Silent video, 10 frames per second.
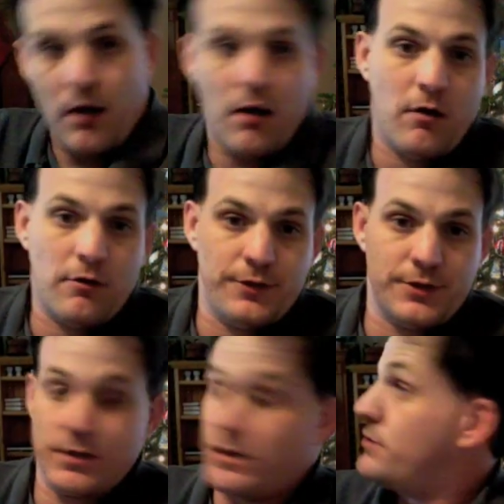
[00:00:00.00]
All
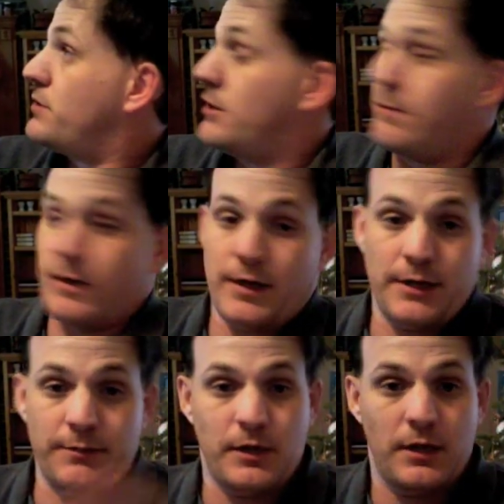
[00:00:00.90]
this that you see behind
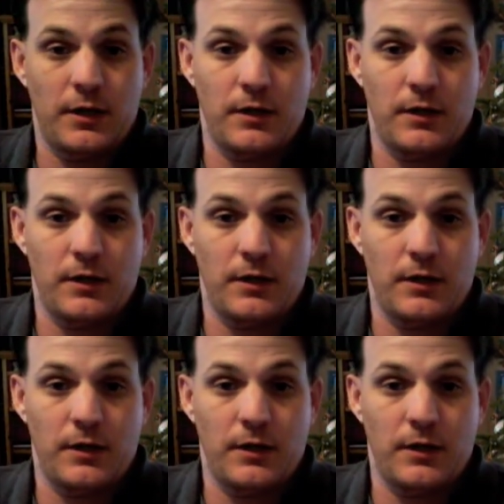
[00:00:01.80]
me,